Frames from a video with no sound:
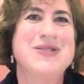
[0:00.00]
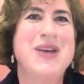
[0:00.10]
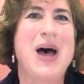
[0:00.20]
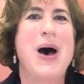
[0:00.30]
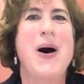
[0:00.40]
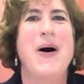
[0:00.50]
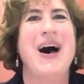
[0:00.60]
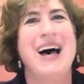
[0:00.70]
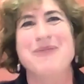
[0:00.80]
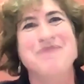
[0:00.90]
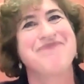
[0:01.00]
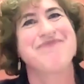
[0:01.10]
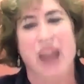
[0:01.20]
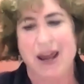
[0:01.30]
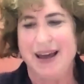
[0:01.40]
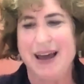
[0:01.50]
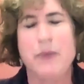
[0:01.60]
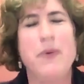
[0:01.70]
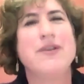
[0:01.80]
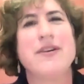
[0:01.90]
So a
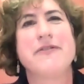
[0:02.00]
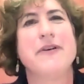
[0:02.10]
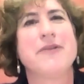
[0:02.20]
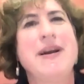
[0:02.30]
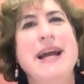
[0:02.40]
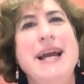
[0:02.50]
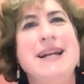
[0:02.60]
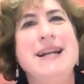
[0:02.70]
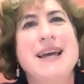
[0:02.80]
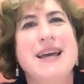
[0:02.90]
wonderful read.